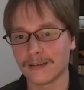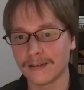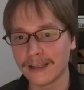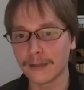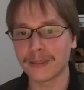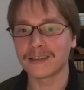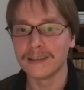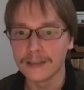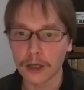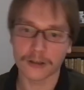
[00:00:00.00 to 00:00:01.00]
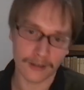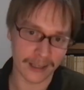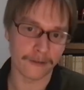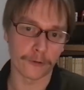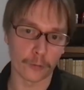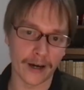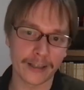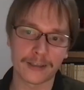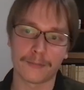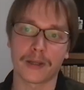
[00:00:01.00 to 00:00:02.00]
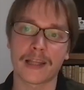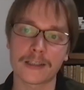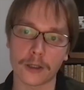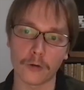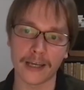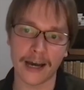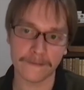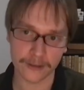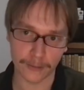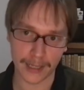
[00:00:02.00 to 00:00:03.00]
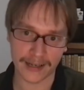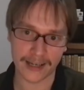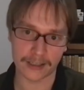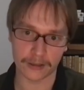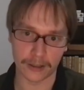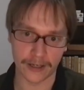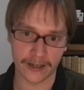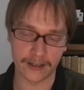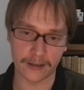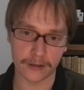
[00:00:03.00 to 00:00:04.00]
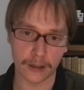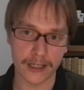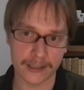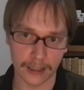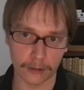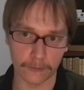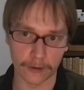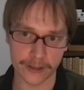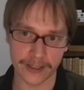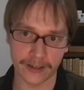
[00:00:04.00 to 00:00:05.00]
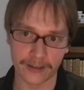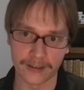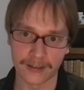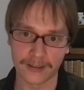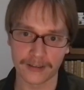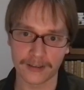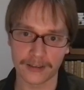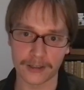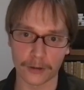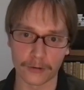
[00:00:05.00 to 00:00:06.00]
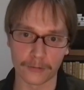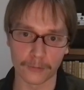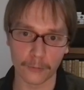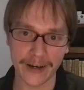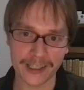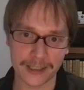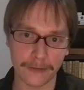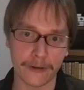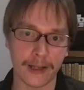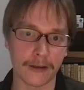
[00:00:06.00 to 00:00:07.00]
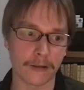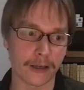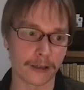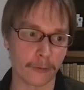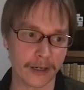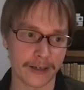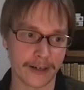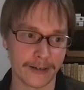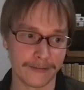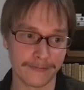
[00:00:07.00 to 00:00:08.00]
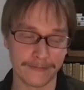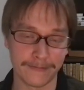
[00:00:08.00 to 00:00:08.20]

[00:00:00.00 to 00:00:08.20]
little bit not thick for white, but that's only after black has the turn here. Turn is still not forcing. So white's definitely the thicker one here.